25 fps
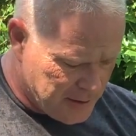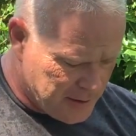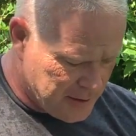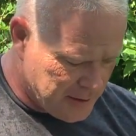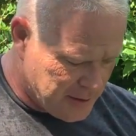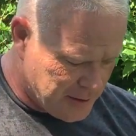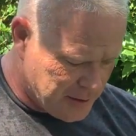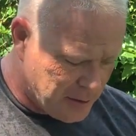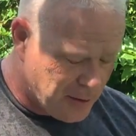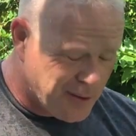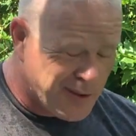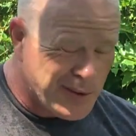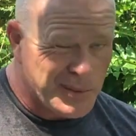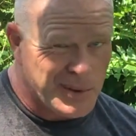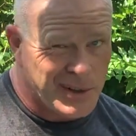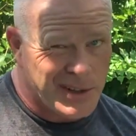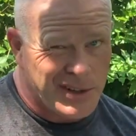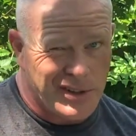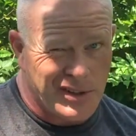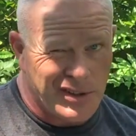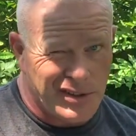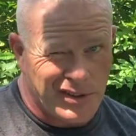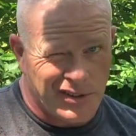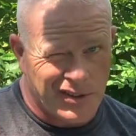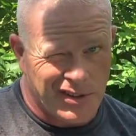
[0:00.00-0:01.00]
I normally
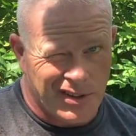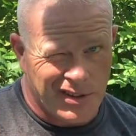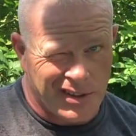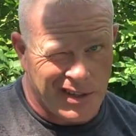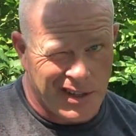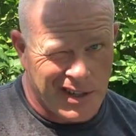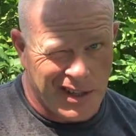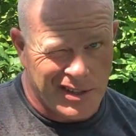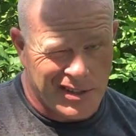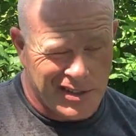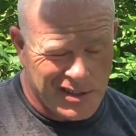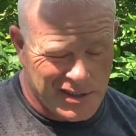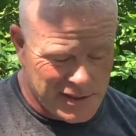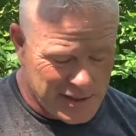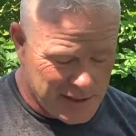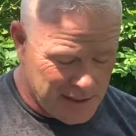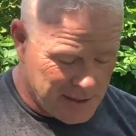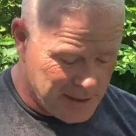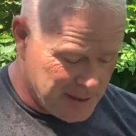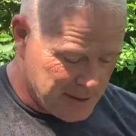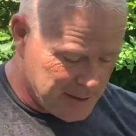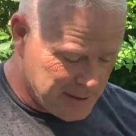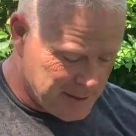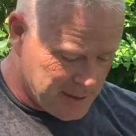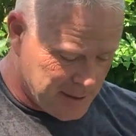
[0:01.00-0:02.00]
do this at the kitchen
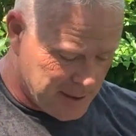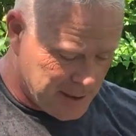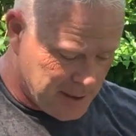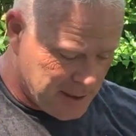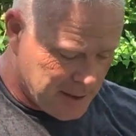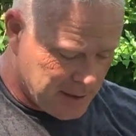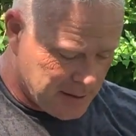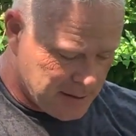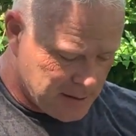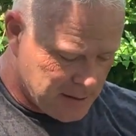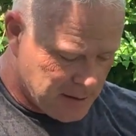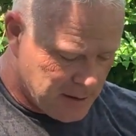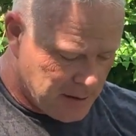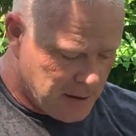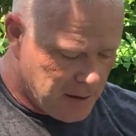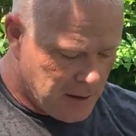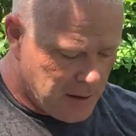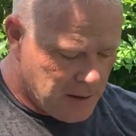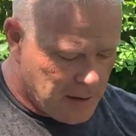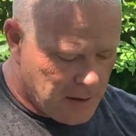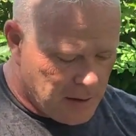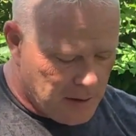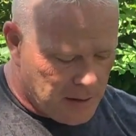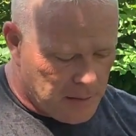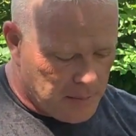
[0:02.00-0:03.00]
sink inside the house,
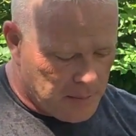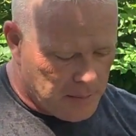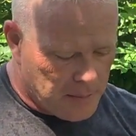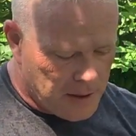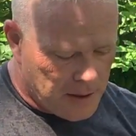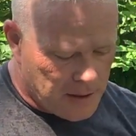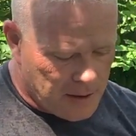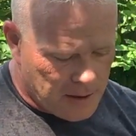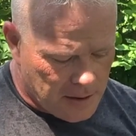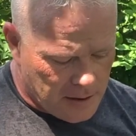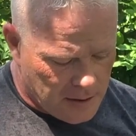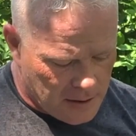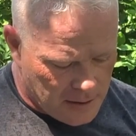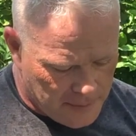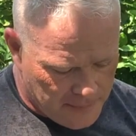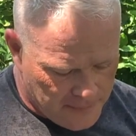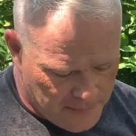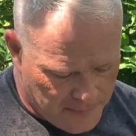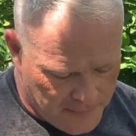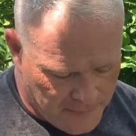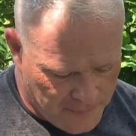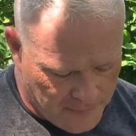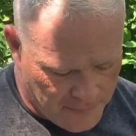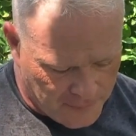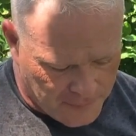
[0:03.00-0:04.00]
but
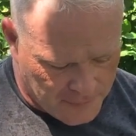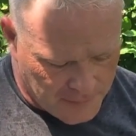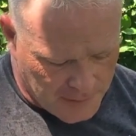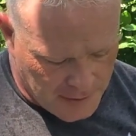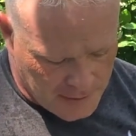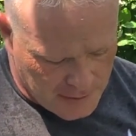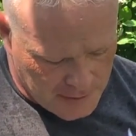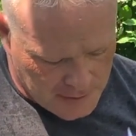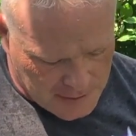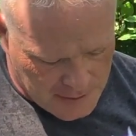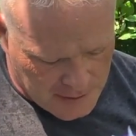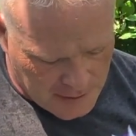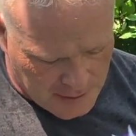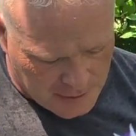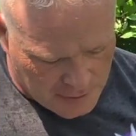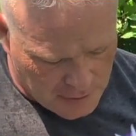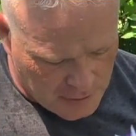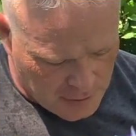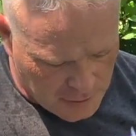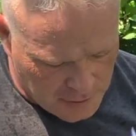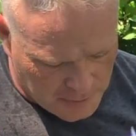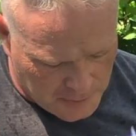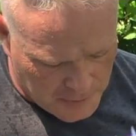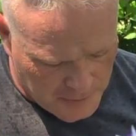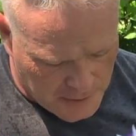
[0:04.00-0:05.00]
let's take a
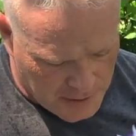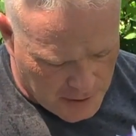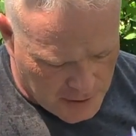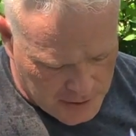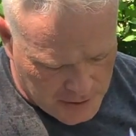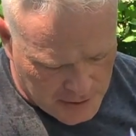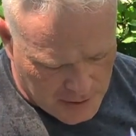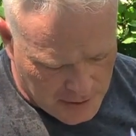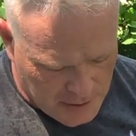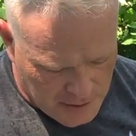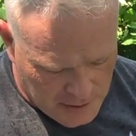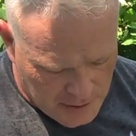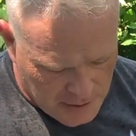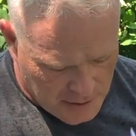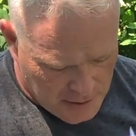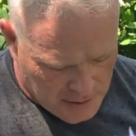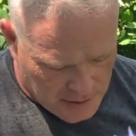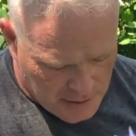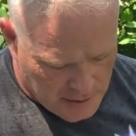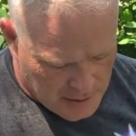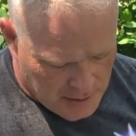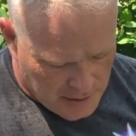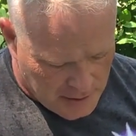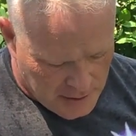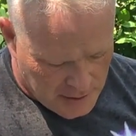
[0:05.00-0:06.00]
toothbrush
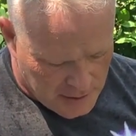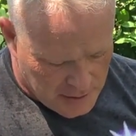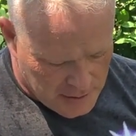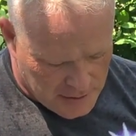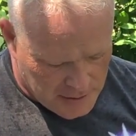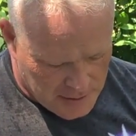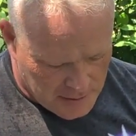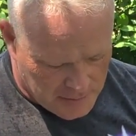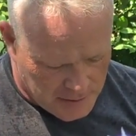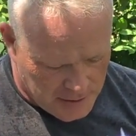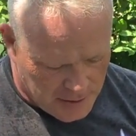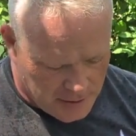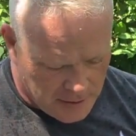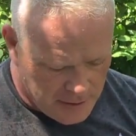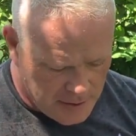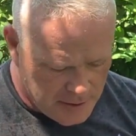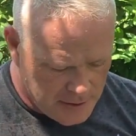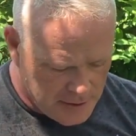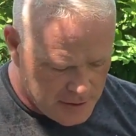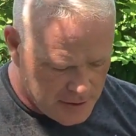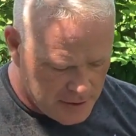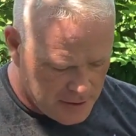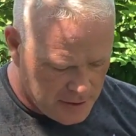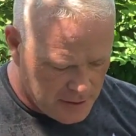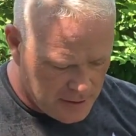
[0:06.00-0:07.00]
and some
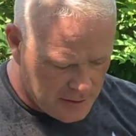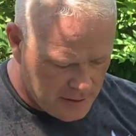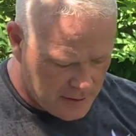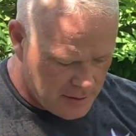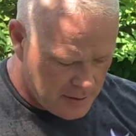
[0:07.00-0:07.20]
degreaser